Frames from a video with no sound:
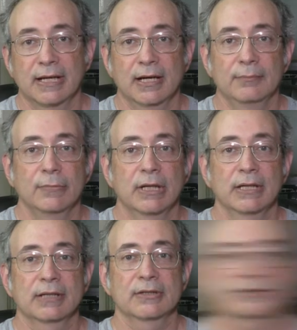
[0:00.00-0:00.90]
cam,
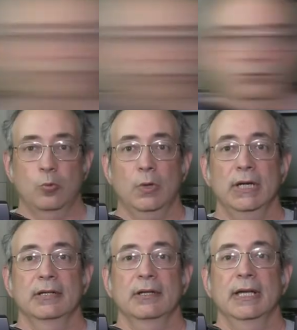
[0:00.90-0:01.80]
and it is
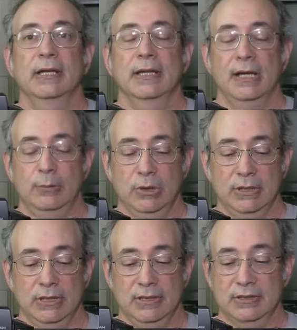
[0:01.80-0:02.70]
quite a camera.
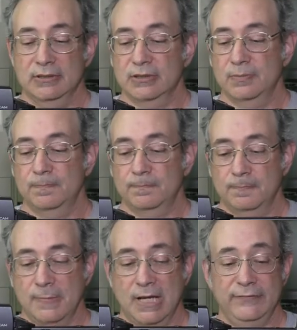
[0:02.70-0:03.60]
It is
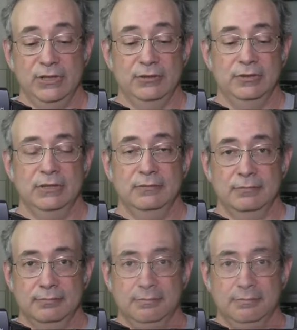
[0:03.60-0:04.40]
heavy duty.